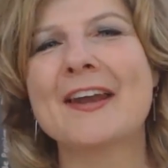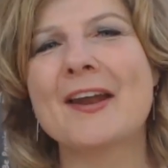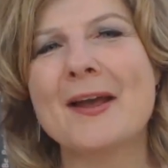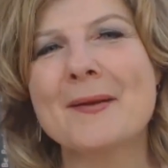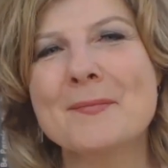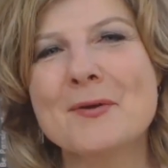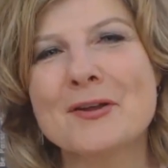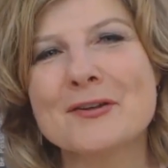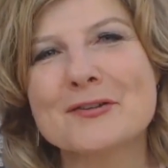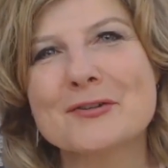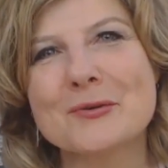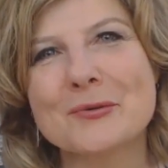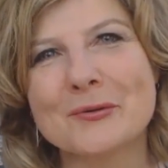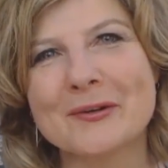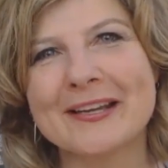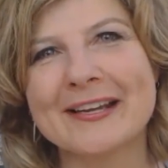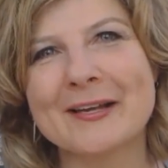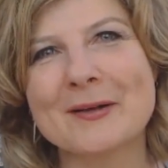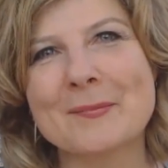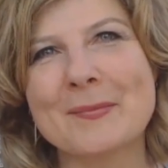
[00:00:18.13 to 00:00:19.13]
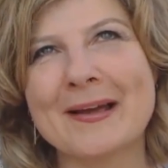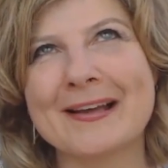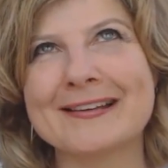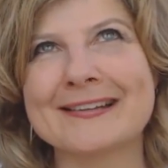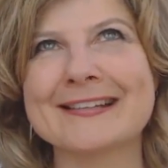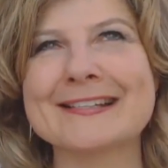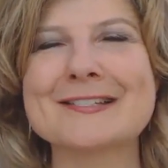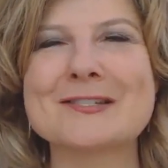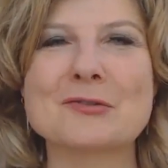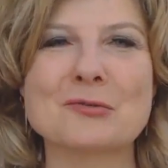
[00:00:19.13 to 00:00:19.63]
And I'm not talking
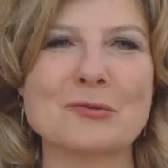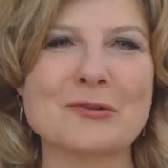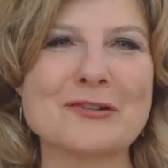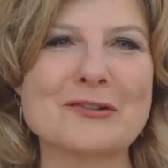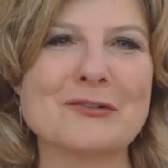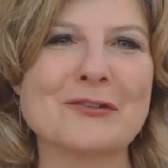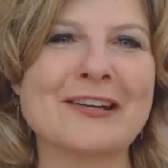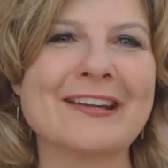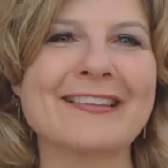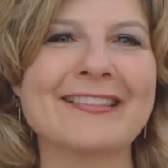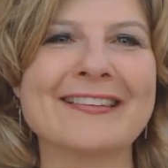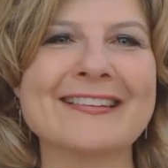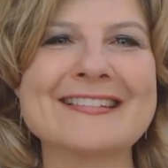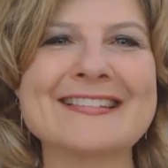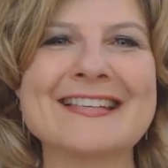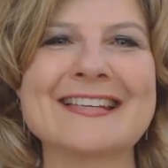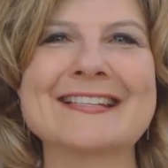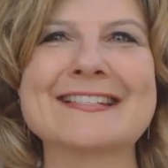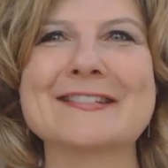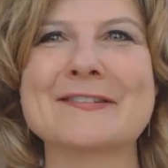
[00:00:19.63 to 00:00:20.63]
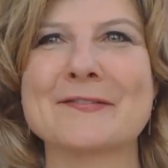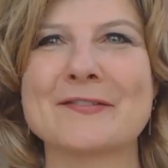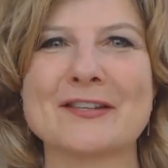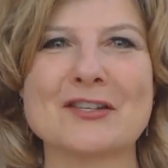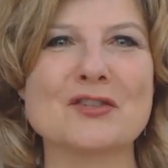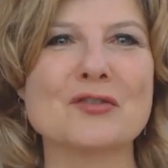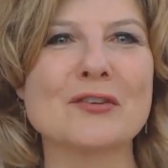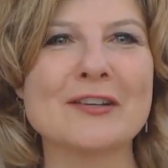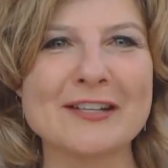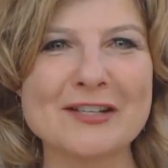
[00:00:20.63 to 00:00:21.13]
about extraordinary in the sense of
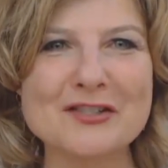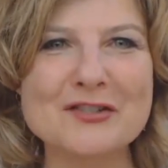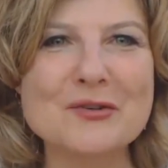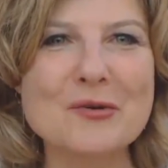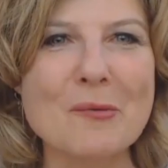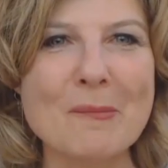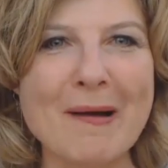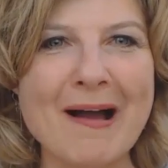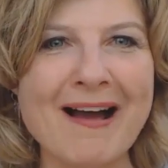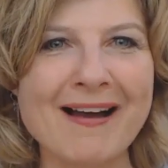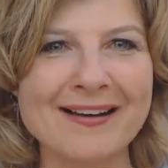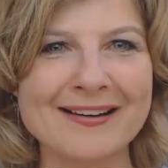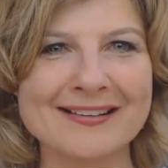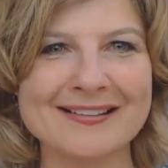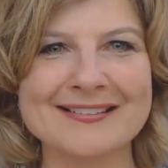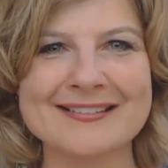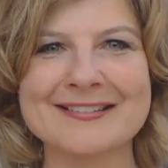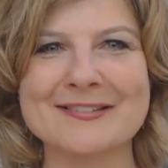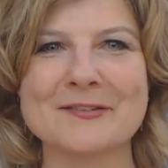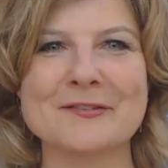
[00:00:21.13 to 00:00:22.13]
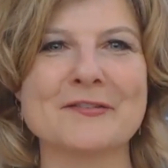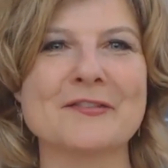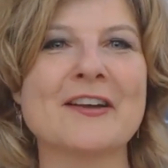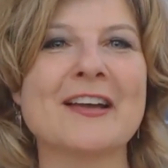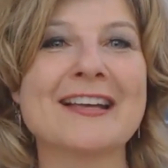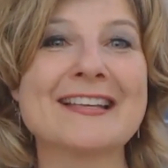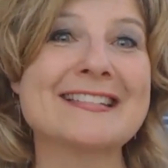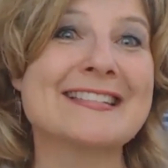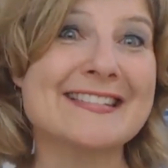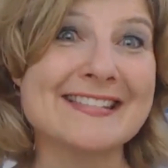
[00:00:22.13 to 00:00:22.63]
the traditional markers of
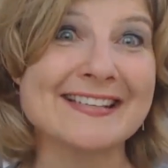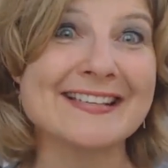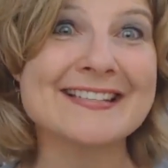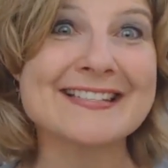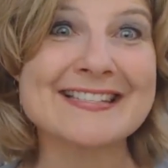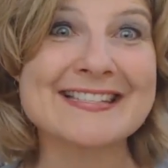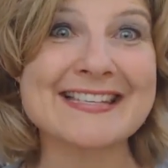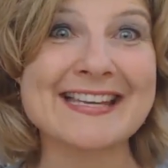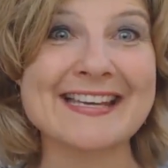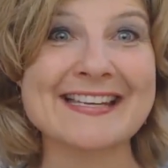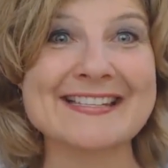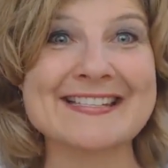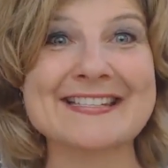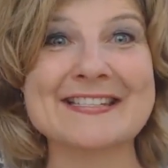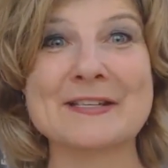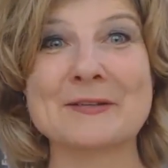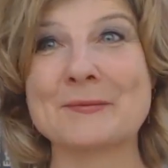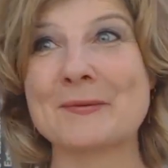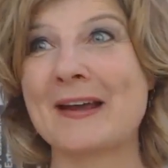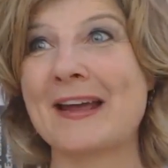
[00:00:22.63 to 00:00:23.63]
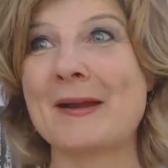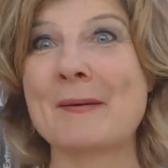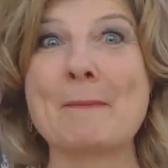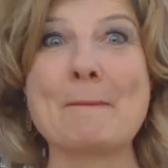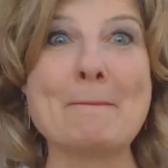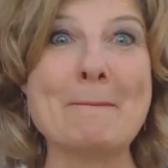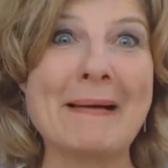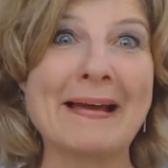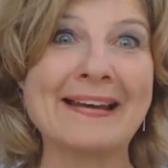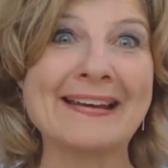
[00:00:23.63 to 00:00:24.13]
success
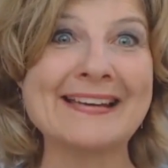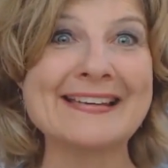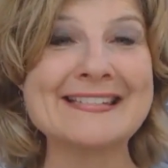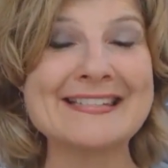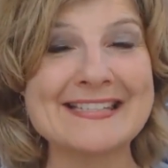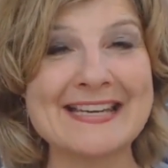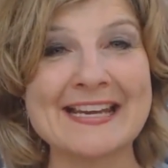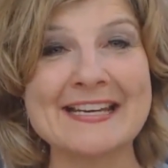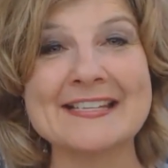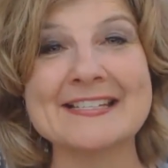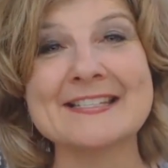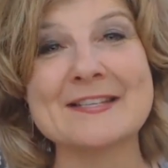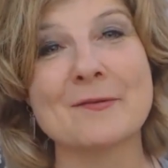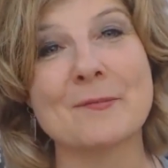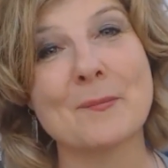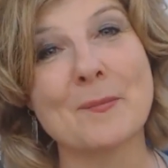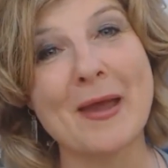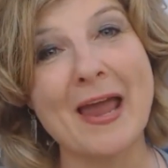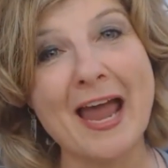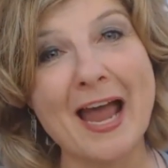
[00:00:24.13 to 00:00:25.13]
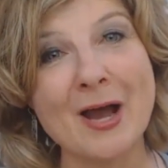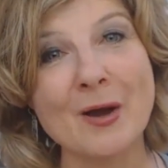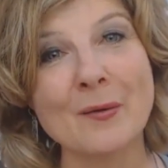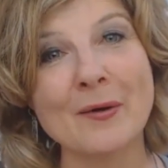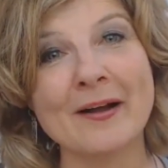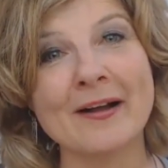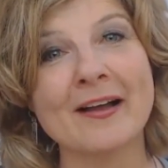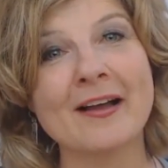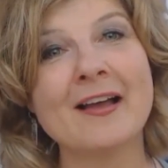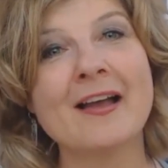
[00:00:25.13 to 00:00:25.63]
around money, status and
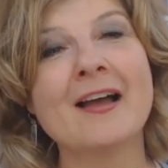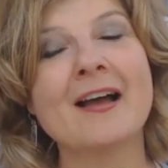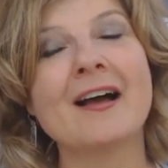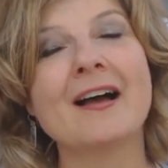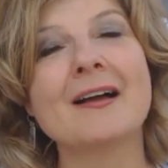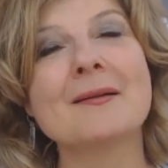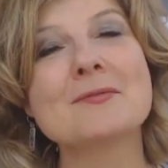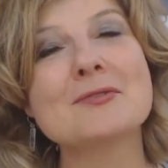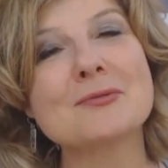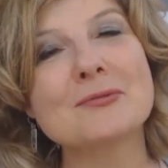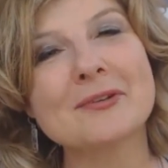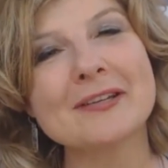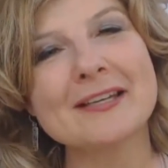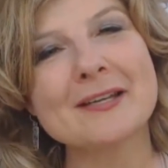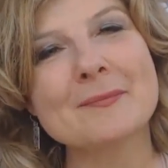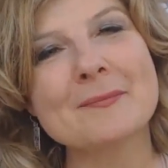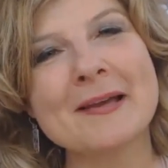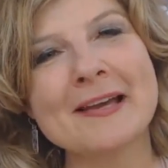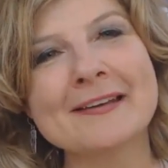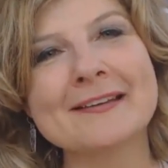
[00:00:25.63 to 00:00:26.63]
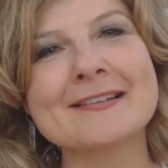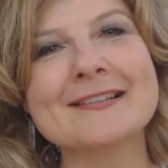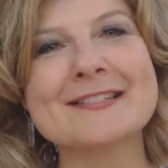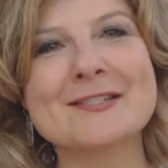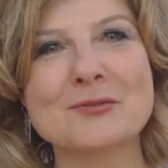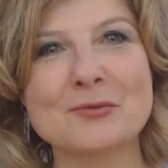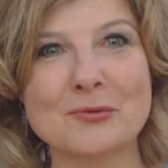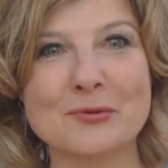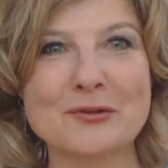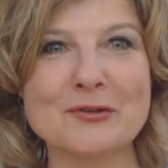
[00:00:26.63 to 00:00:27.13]
power. I'm talking about
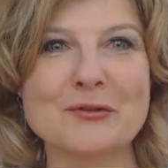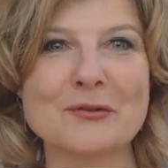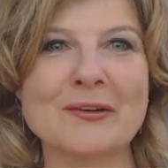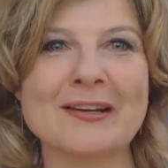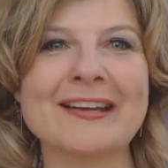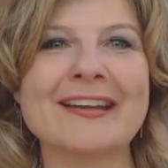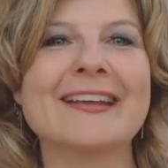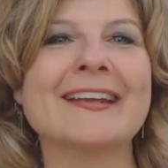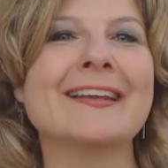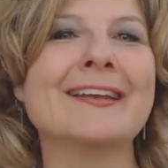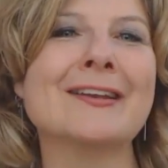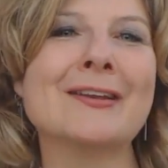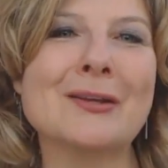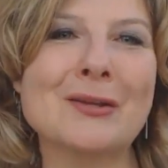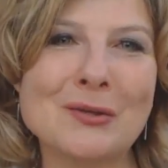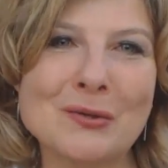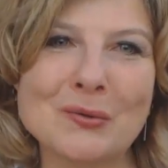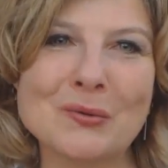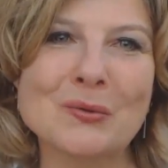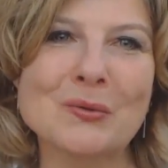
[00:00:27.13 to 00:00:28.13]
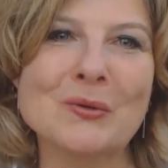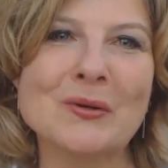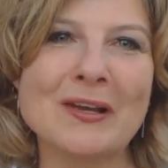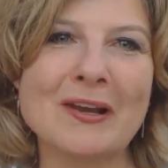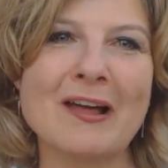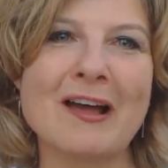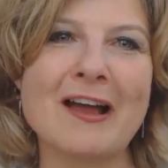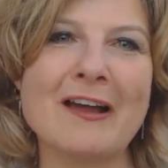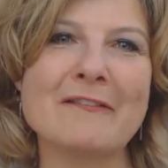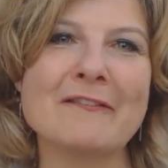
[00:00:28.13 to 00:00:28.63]
extraordinary in your
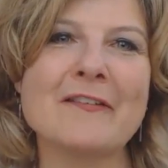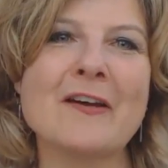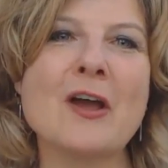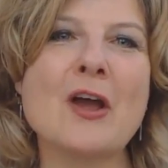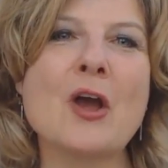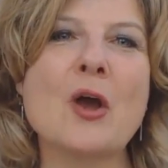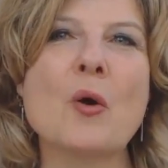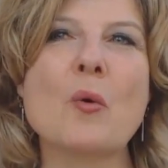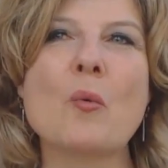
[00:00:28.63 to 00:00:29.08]
life.